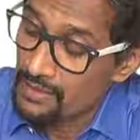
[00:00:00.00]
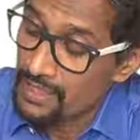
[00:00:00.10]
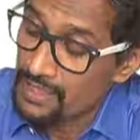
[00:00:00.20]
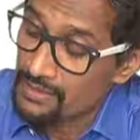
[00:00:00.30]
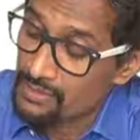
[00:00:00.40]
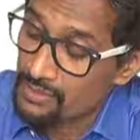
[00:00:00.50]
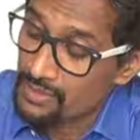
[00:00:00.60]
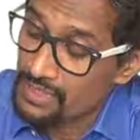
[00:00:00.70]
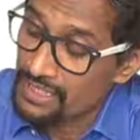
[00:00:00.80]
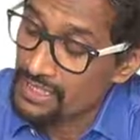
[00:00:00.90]

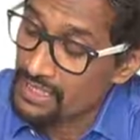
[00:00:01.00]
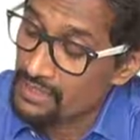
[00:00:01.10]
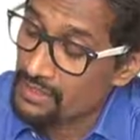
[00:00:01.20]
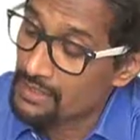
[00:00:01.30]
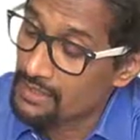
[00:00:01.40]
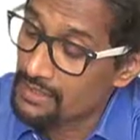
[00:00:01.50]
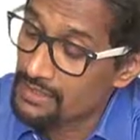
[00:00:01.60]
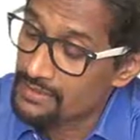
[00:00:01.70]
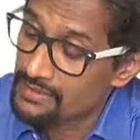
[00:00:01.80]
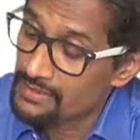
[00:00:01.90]
into T
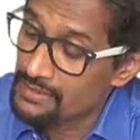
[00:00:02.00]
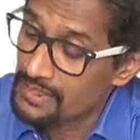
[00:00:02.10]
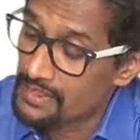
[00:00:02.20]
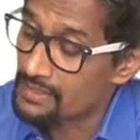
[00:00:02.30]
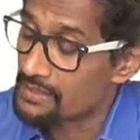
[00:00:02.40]
is three.